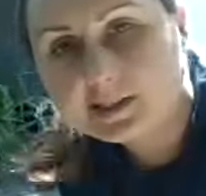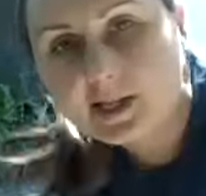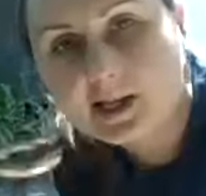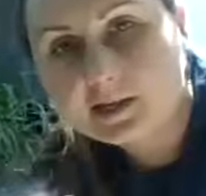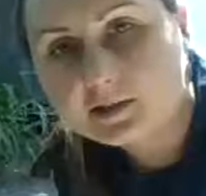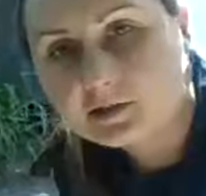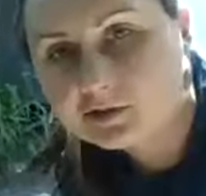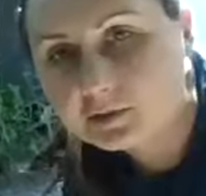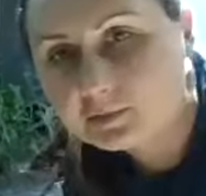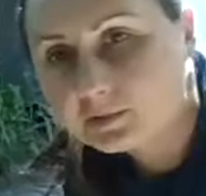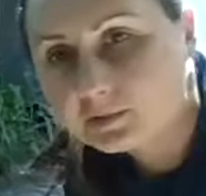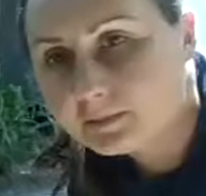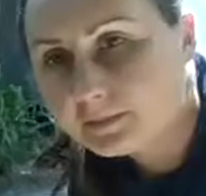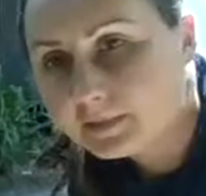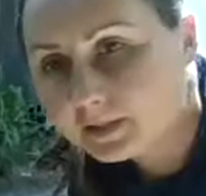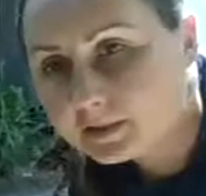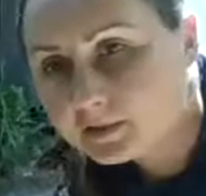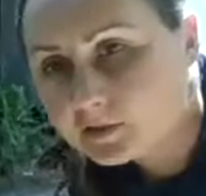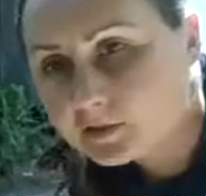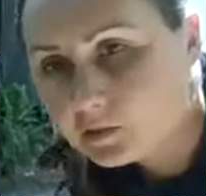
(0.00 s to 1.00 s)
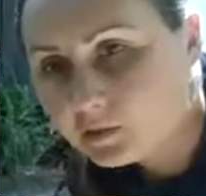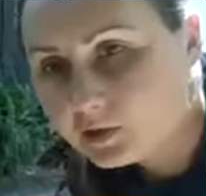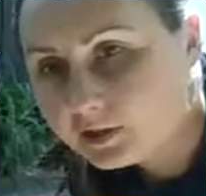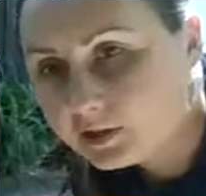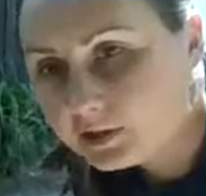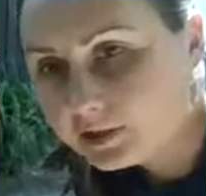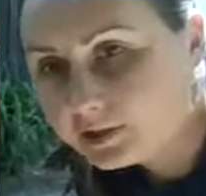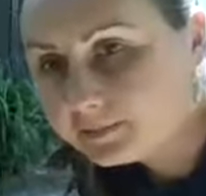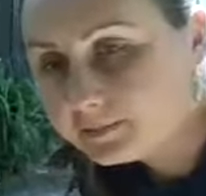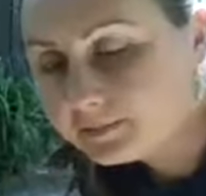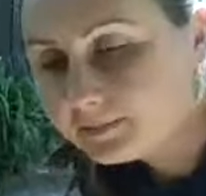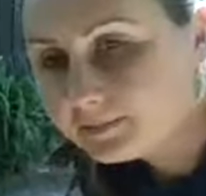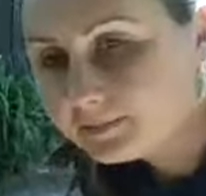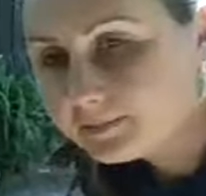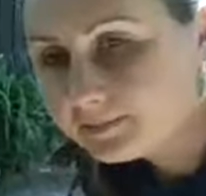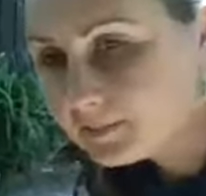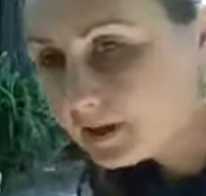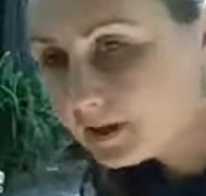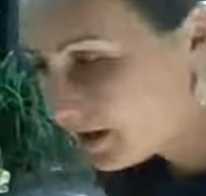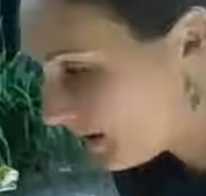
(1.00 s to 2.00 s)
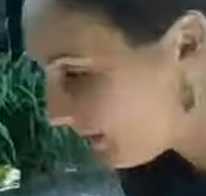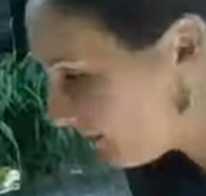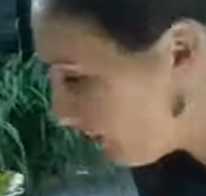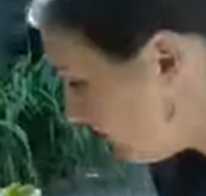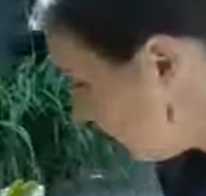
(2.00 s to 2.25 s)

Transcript: that triple mix soil in